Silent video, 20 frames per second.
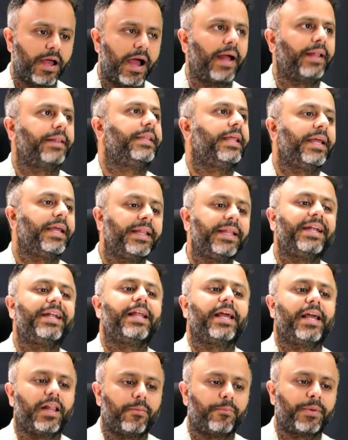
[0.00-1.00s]
and they need
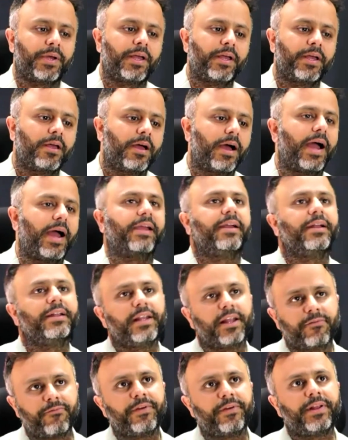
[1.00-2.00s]
help, I
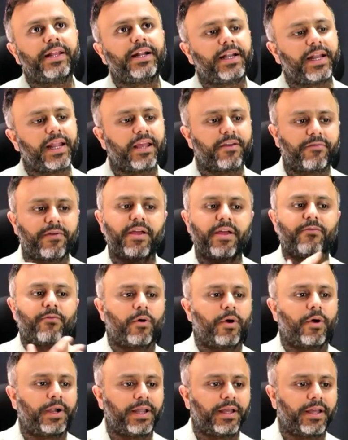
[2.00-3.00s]
can definitely, if I
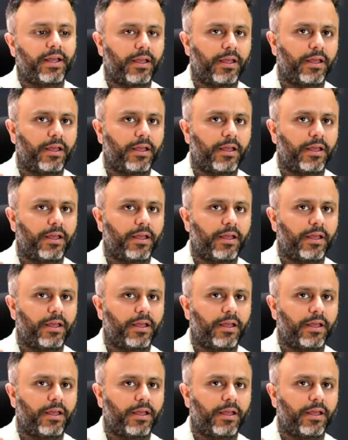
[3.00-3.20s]
want,